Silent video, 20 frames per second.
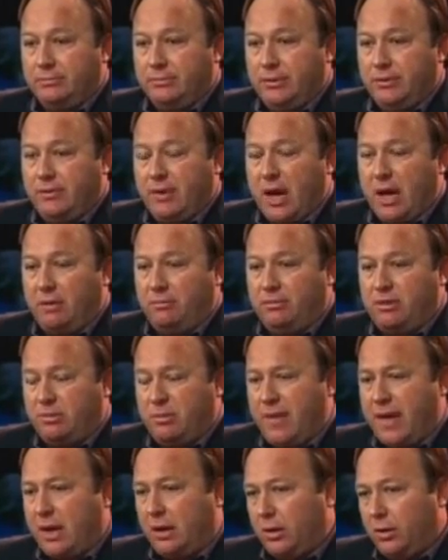You've got
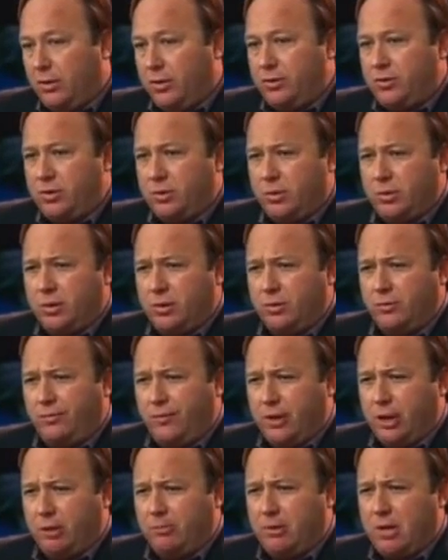some of that alluded to in the new
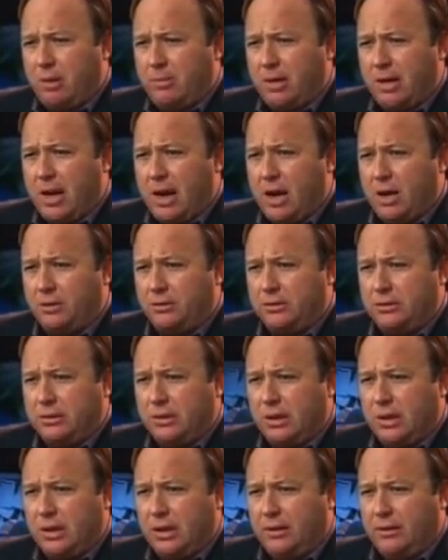film coming out
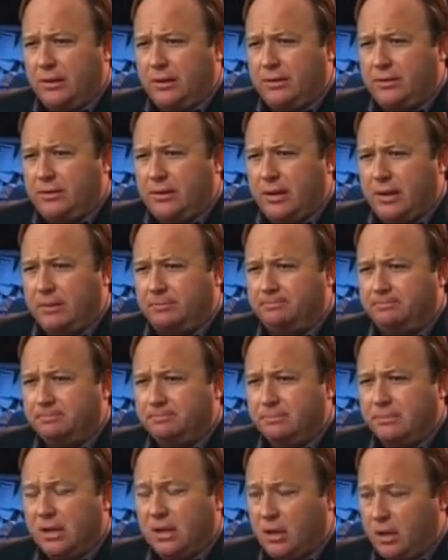that
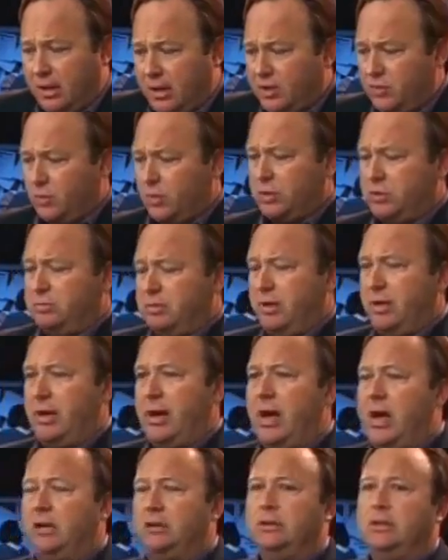Clint Eastwood's
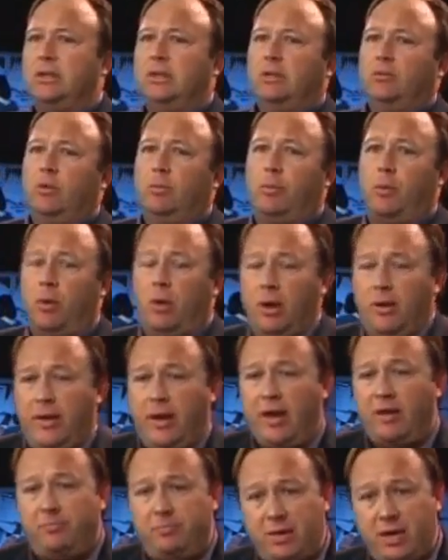putting out. Reportedly,
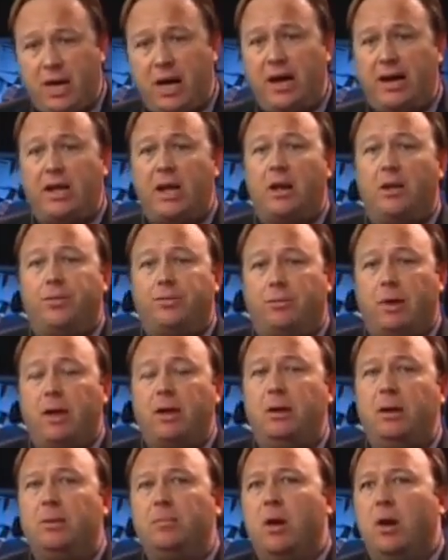the FBI kind of
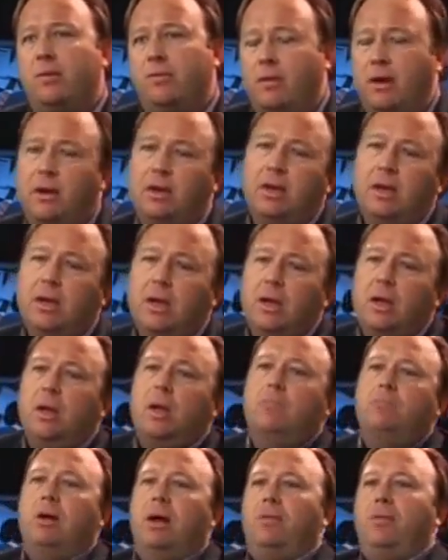threatened him over it.
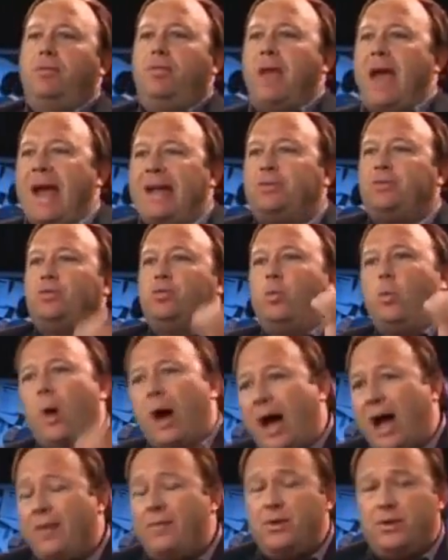But that's
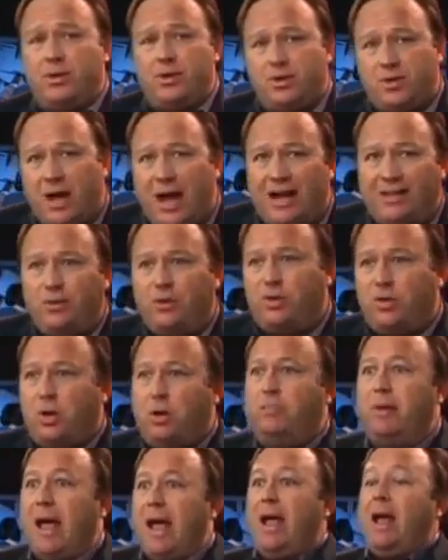why this has gotten
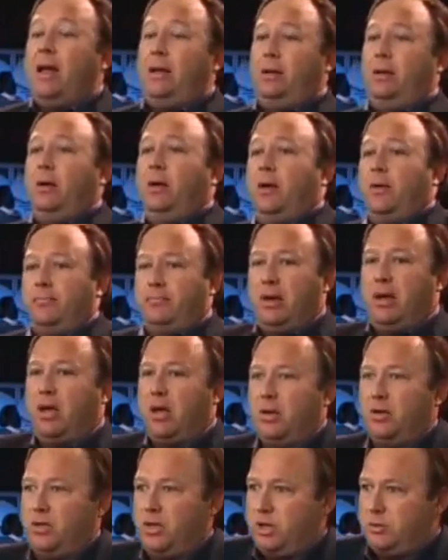so bad,
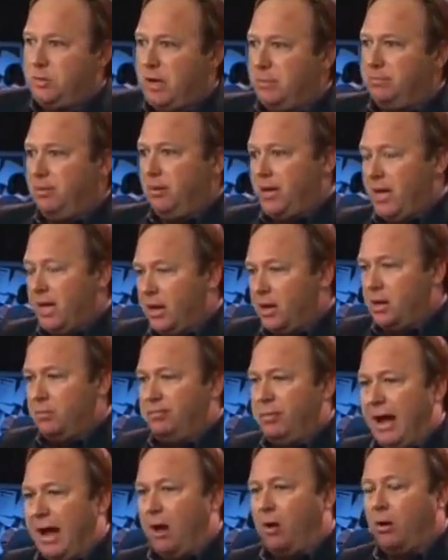because these people get
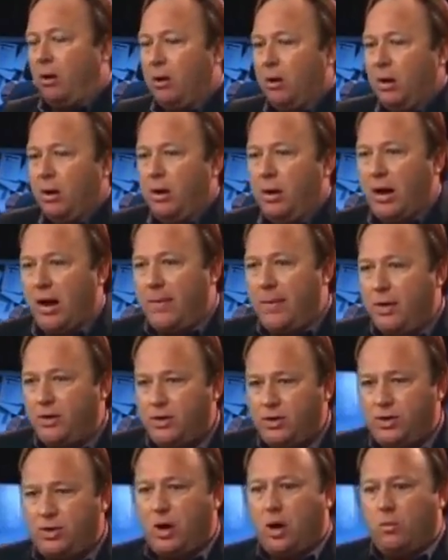into power and
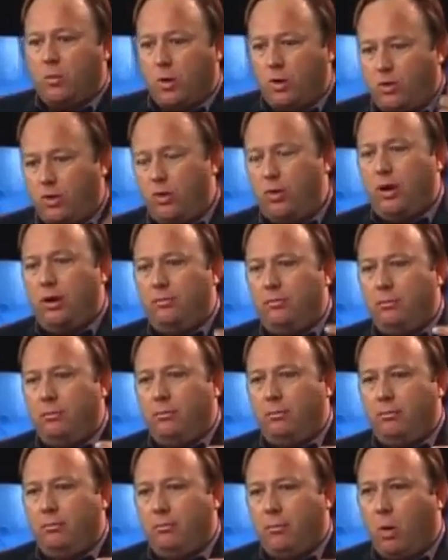they just start recruiting
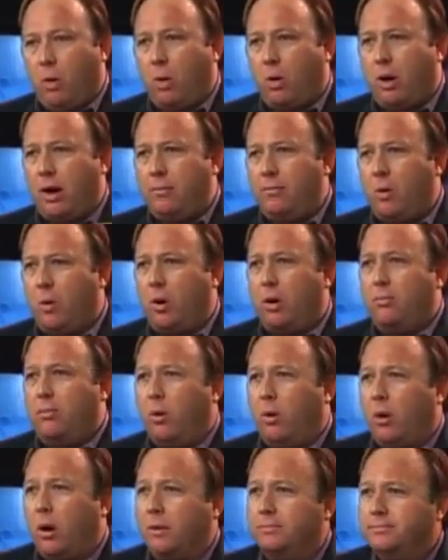more and more
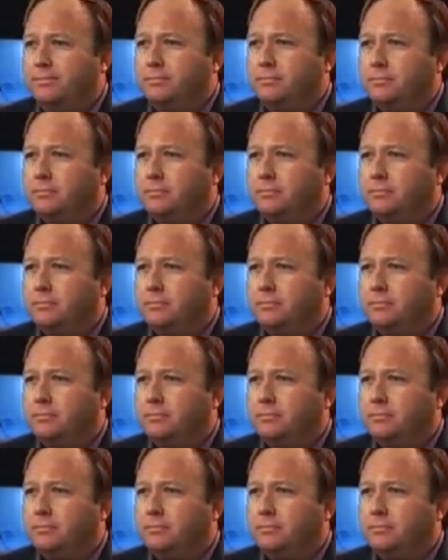and more.